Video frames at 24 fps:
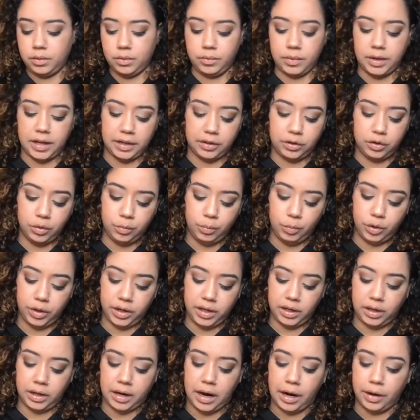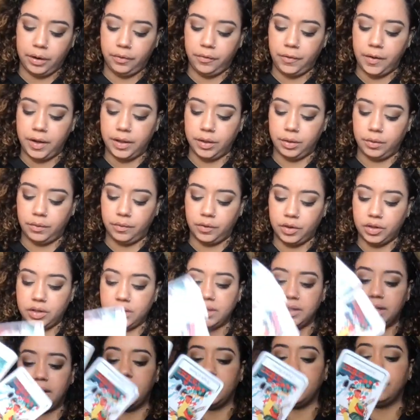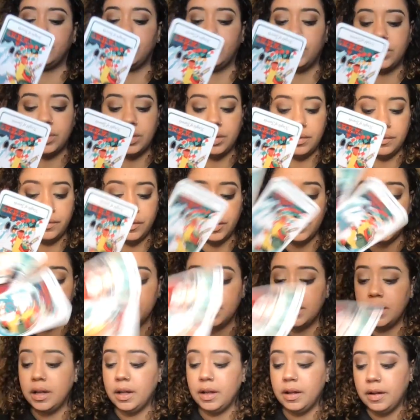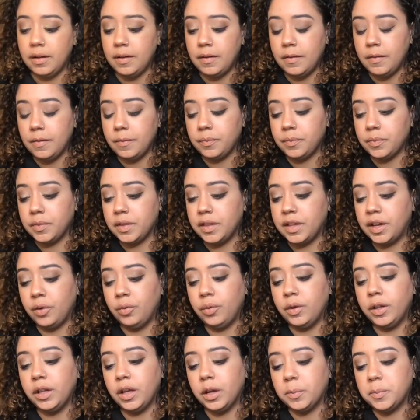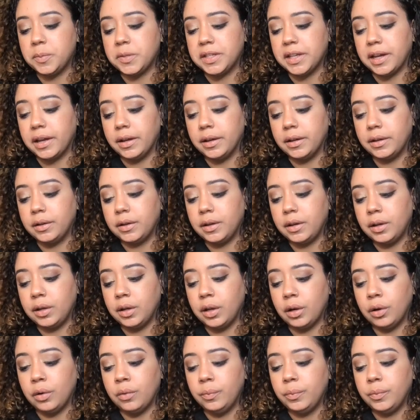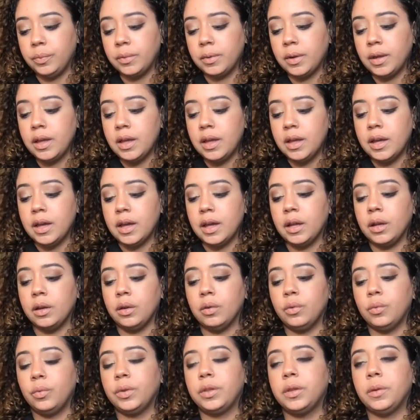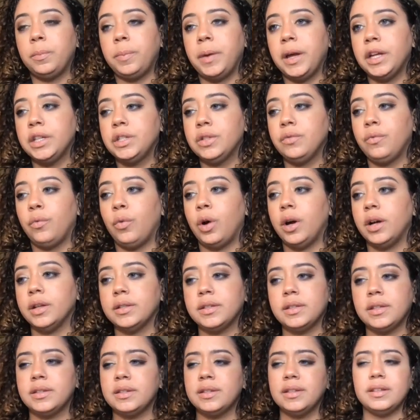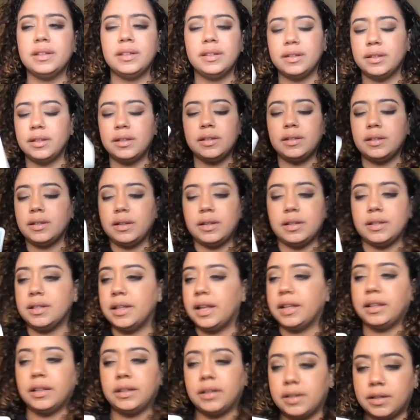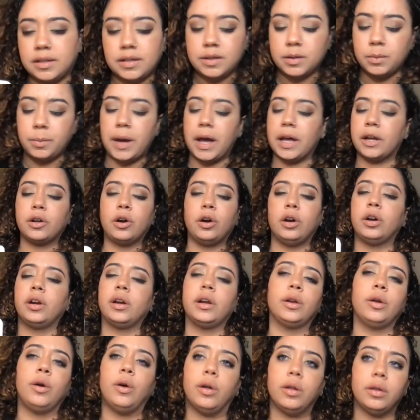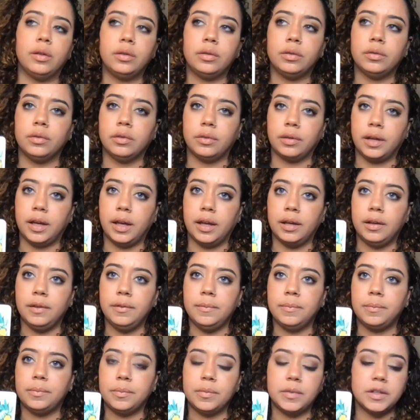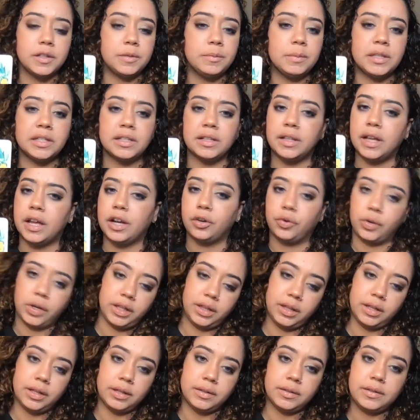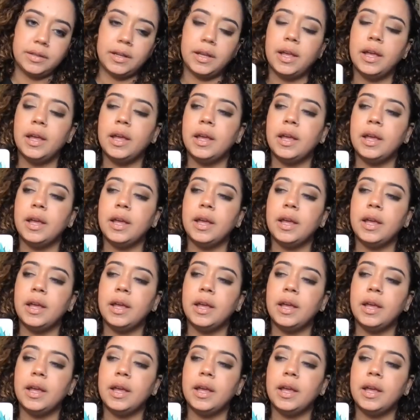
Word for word: We got two more here. Hierophant in the reverse, Knight of Swords in the reverse. They're really upset, you know. And with the Page of Wands, this it's not that this is a bad card at all, okay? This means a lot of great things.